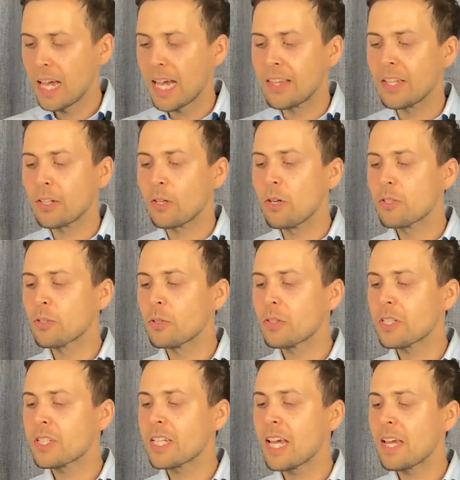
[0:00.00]
And then it goes on
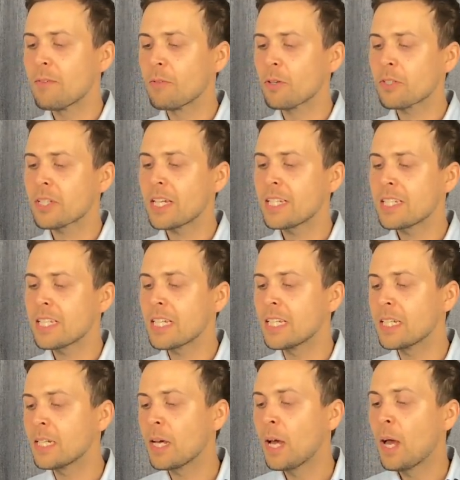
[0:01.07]
to say in verse
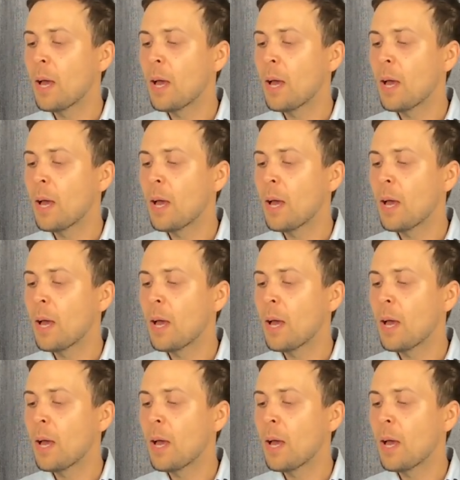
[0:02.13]
18,